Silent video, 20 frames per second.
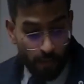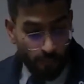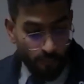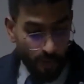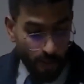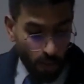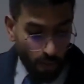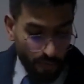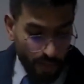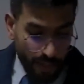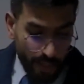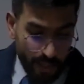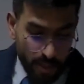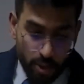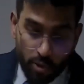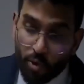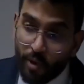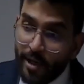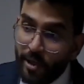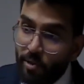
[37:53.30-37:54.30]
Fund of India. It's
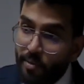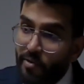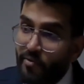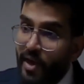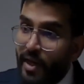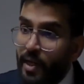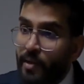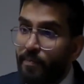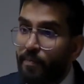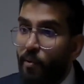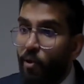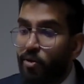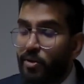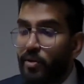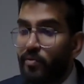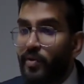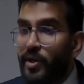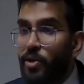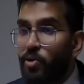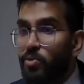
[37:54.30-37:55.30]
going to be very
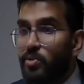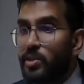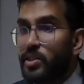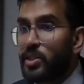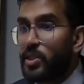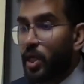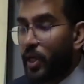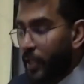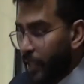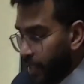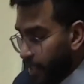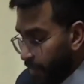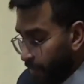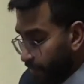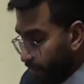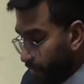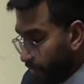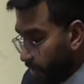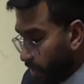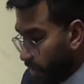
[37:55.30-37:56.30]
important when you will study
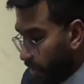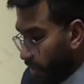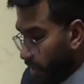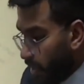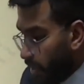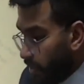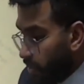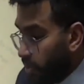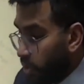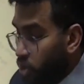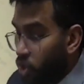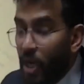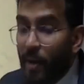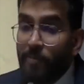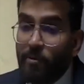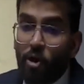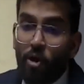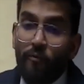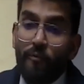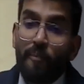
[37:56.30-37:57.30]
the
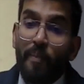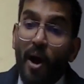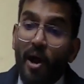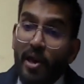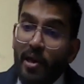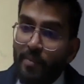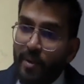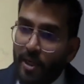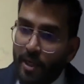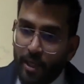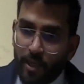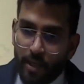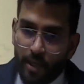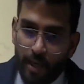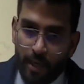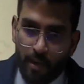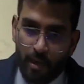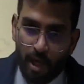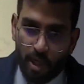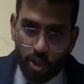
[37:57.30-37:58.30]
chapter of Parliament
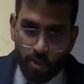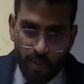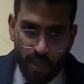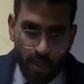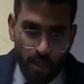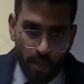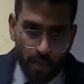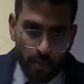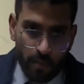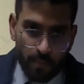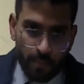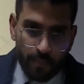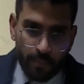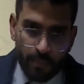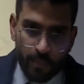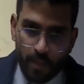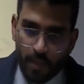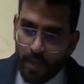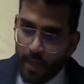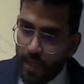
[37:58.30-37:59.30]
in Lakshmikant.
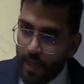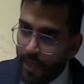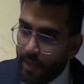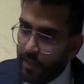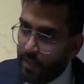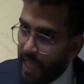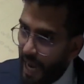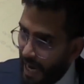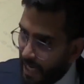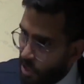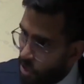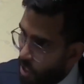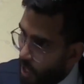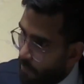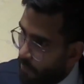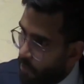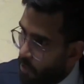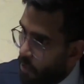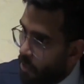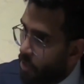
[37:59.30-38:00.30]
In that
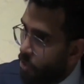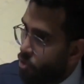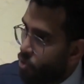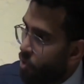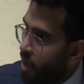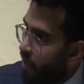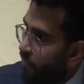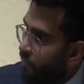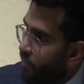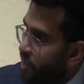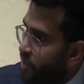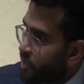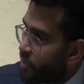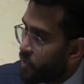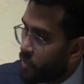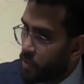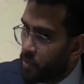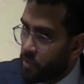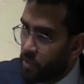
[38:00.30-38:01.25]
chapter, you have this